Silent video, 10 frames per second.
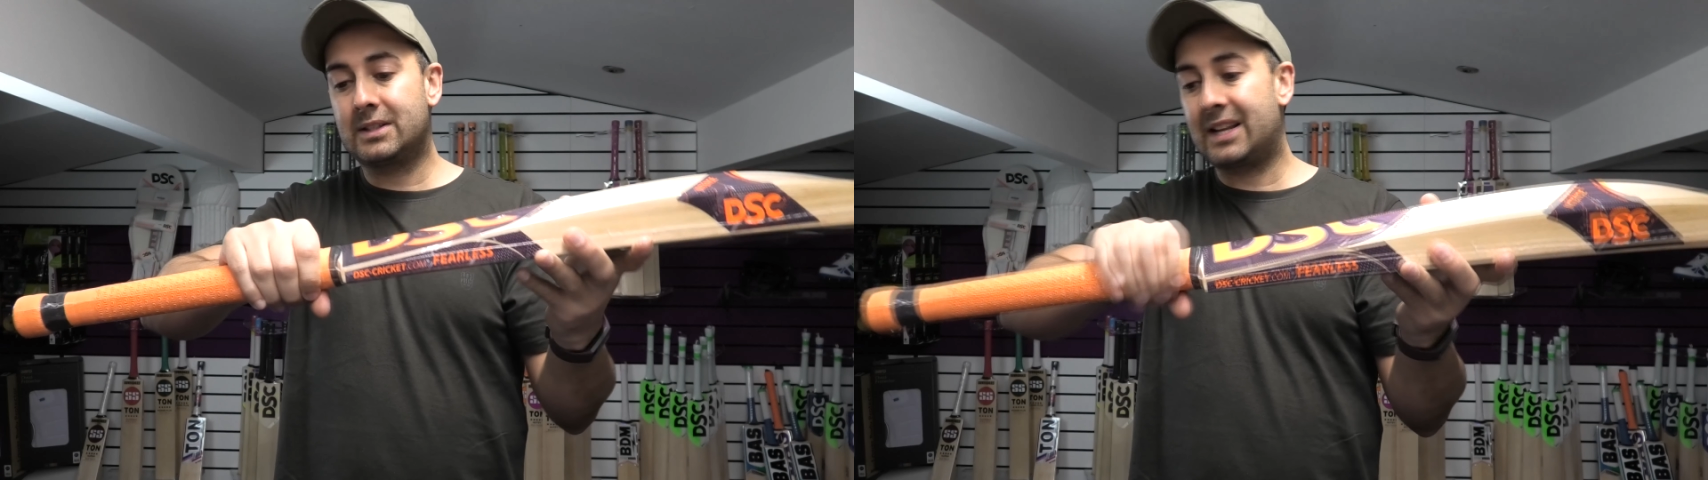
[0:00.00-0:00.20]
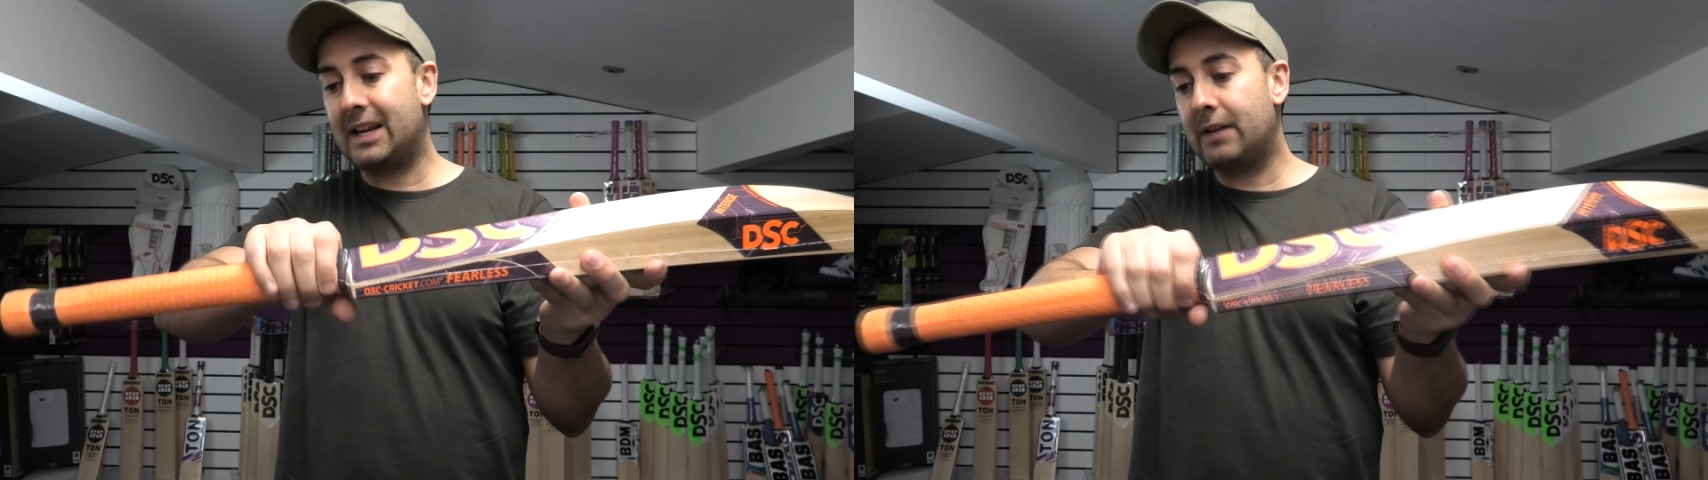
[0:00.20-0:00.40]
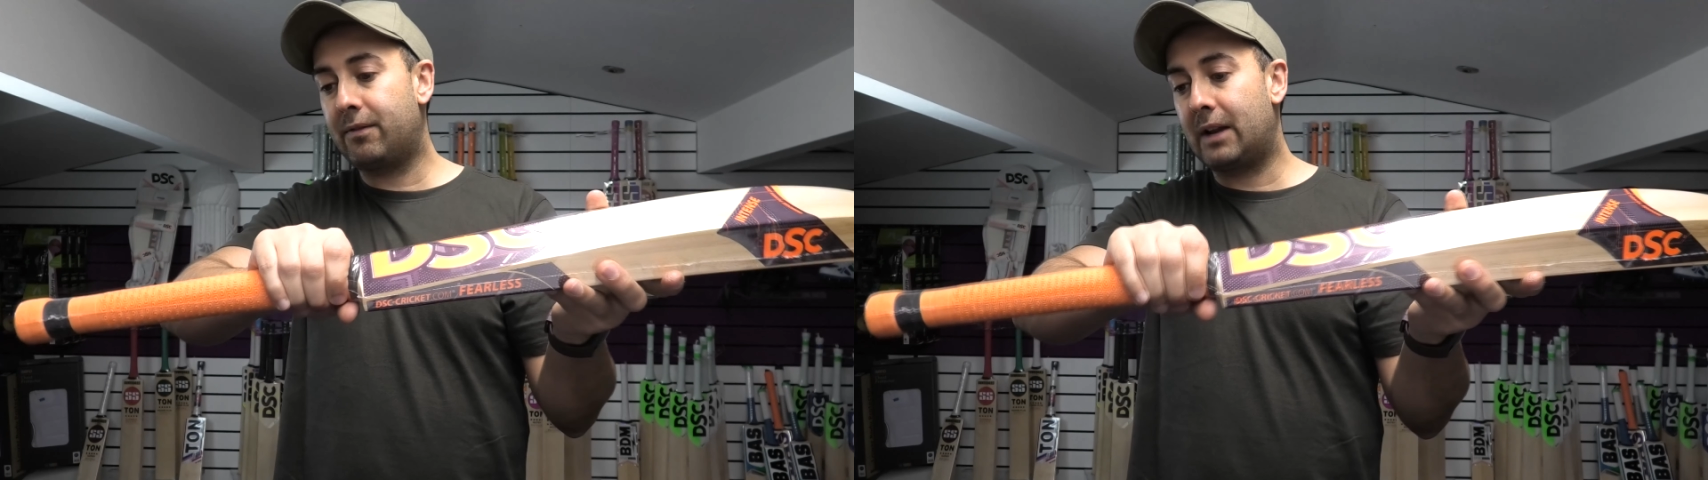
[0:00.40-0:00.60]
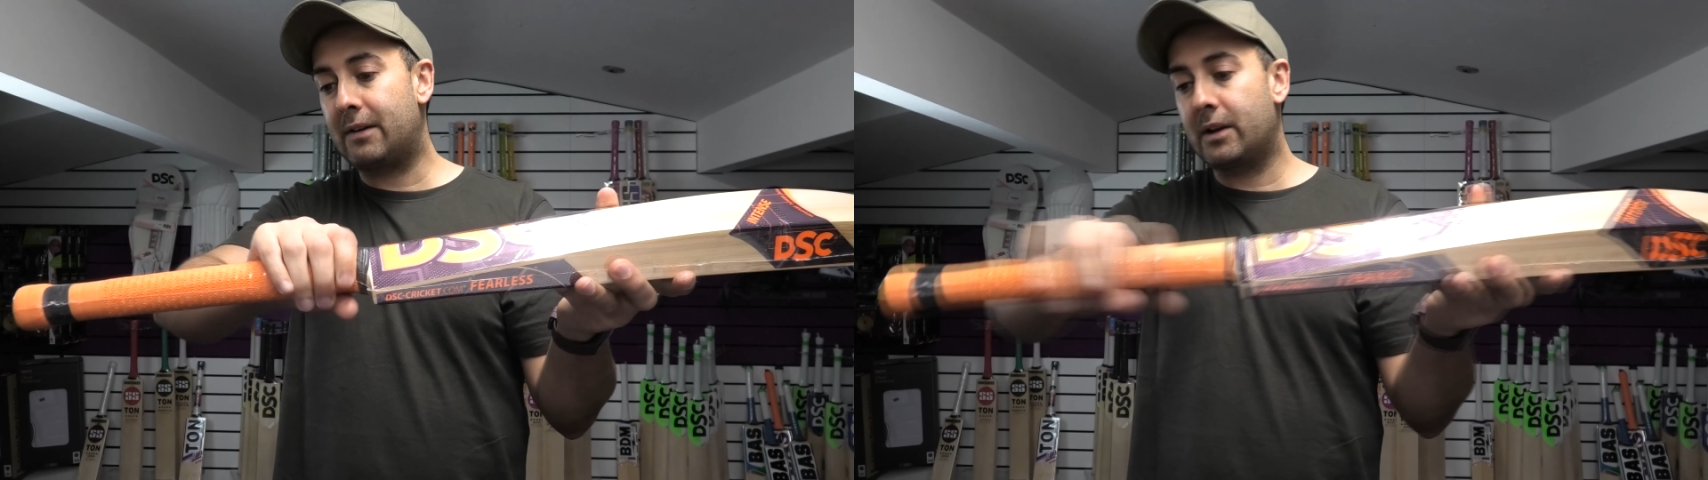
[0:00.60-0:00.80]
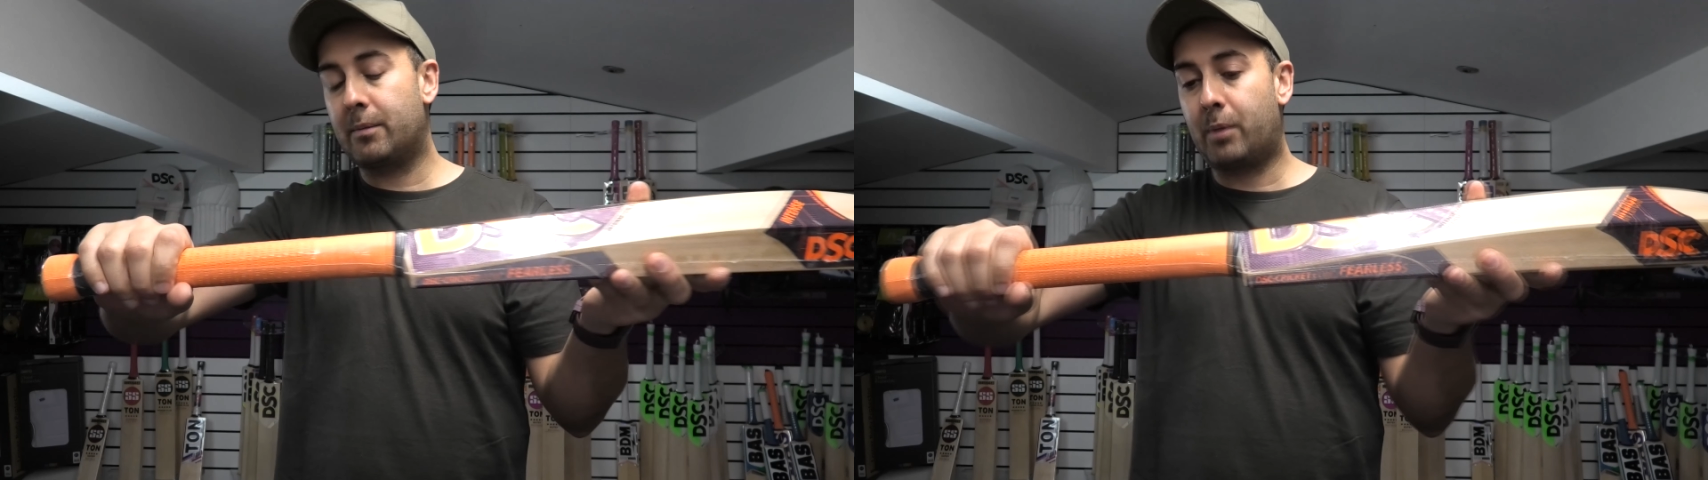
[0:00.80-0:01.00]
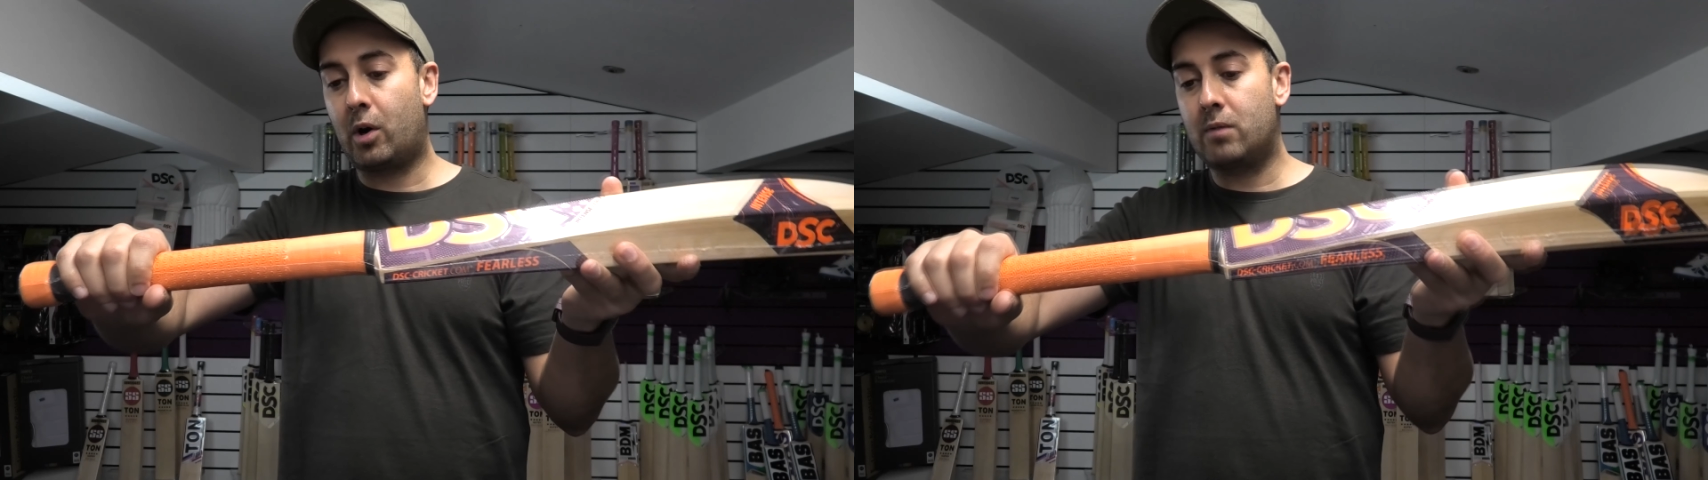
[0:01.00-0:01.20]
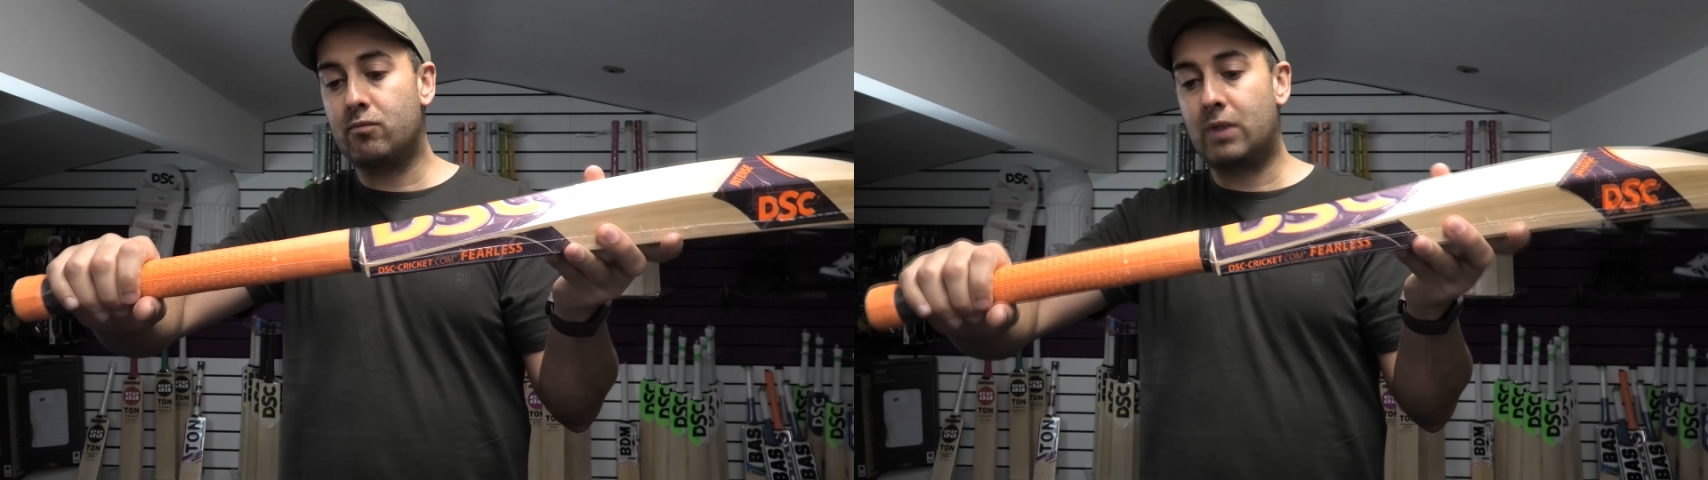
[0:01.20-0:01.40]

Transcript: slightly flatter at the bottom,